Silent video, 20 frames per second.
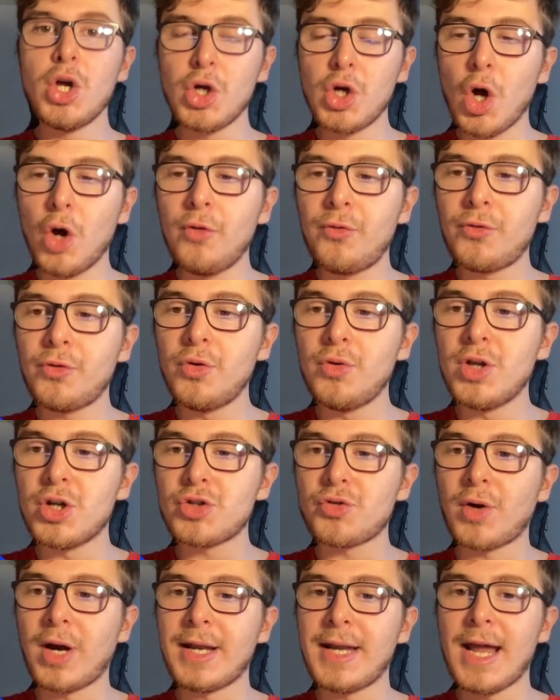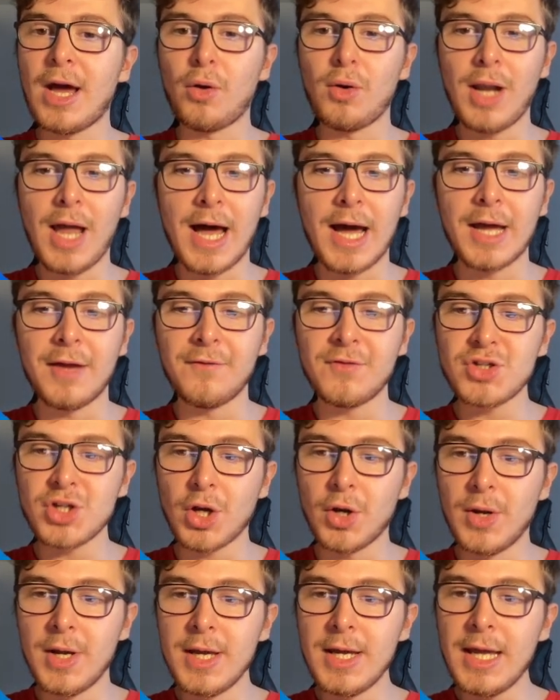go through this right now live.
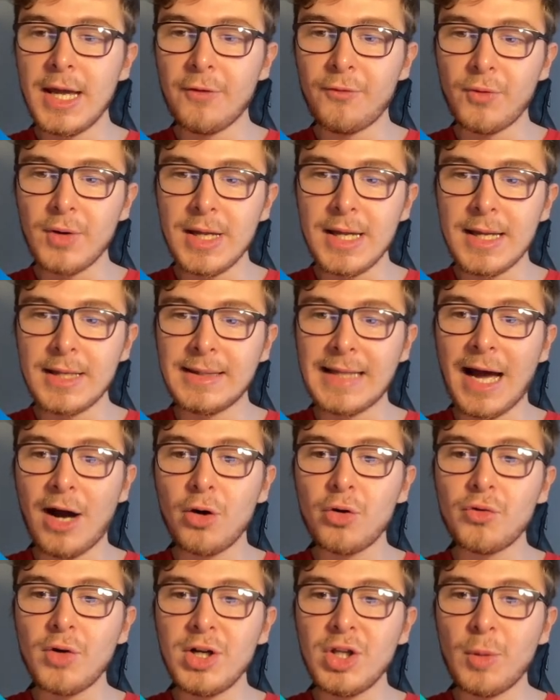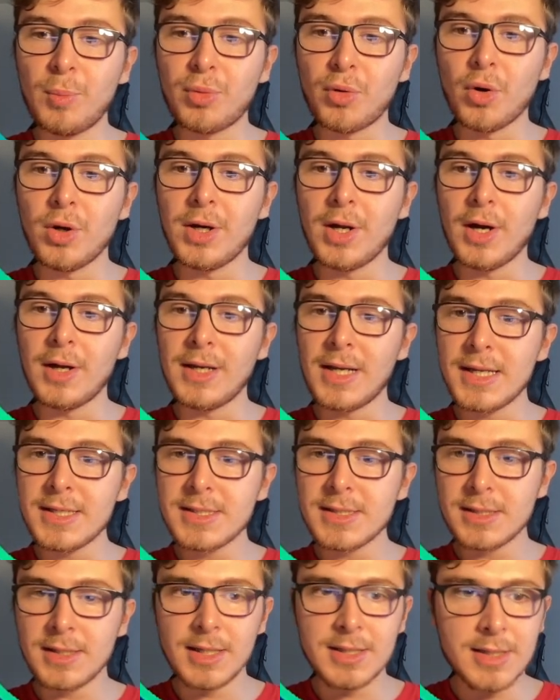So if we downgrade De Bruyne,
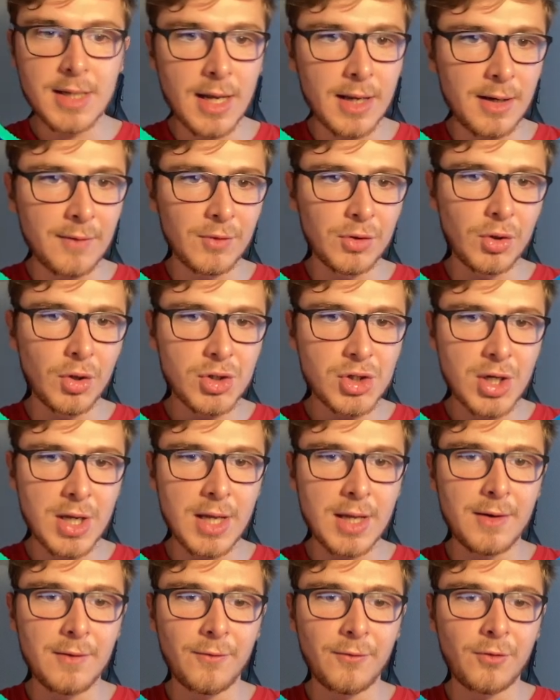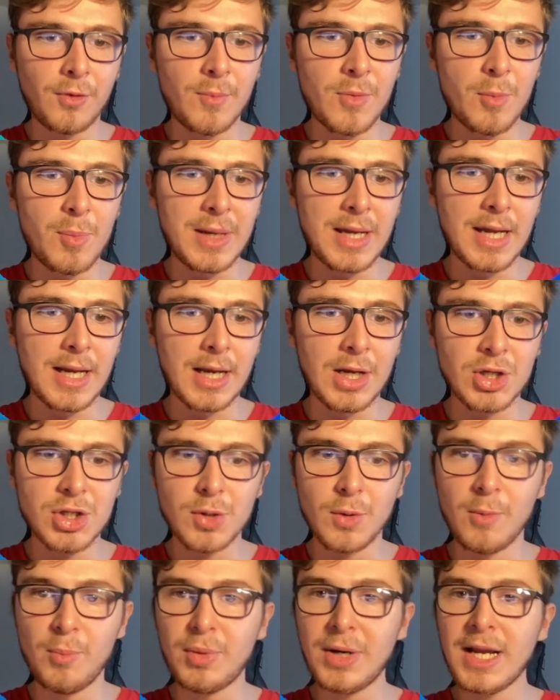let's get Lewandowski in from the beginning.
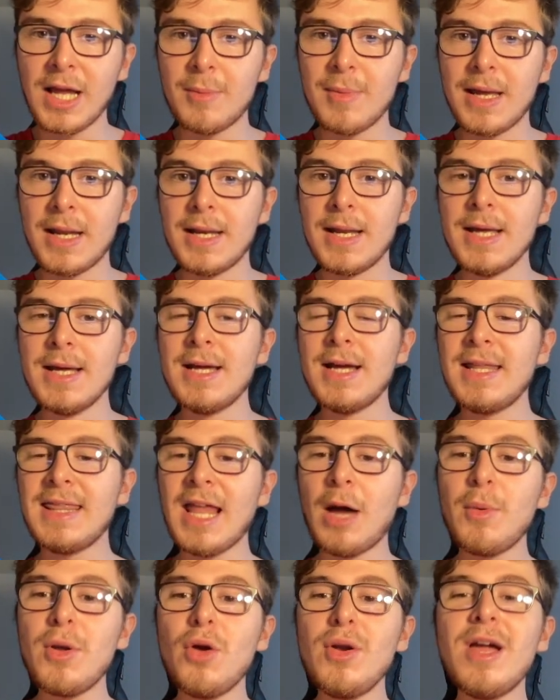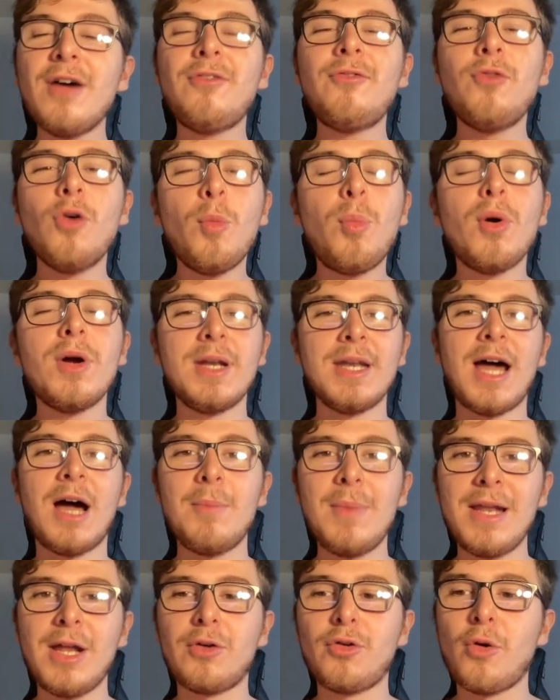So we bring him in. Now we only have 4.9
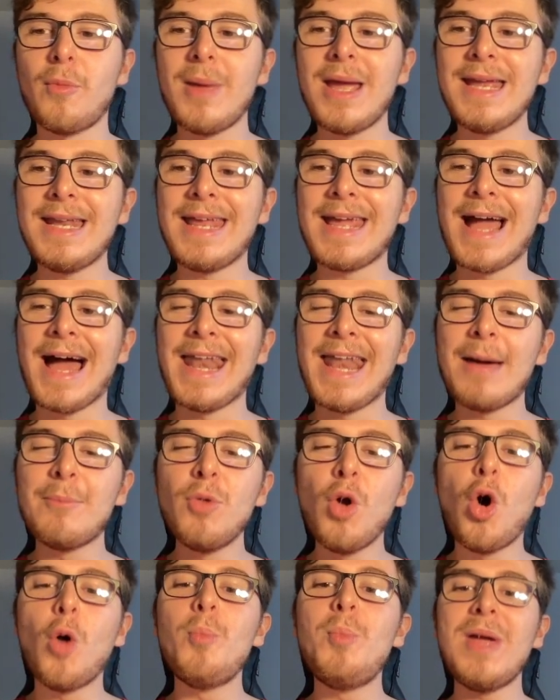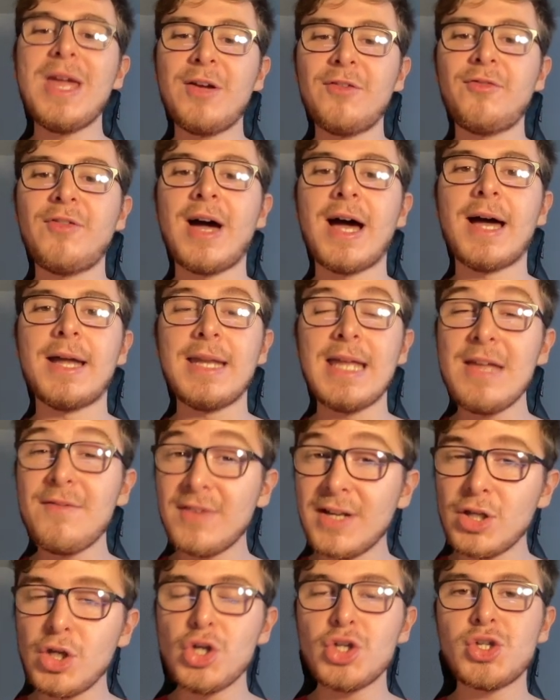million remaining. And I'm not a big fan,
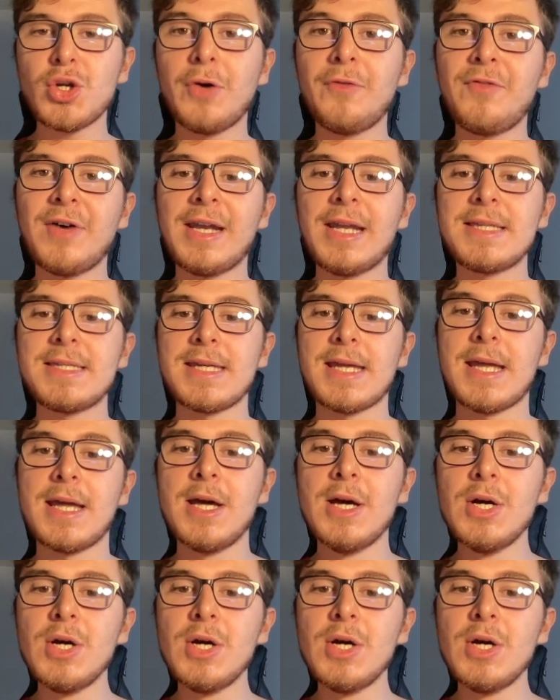even in UCL Fantasy,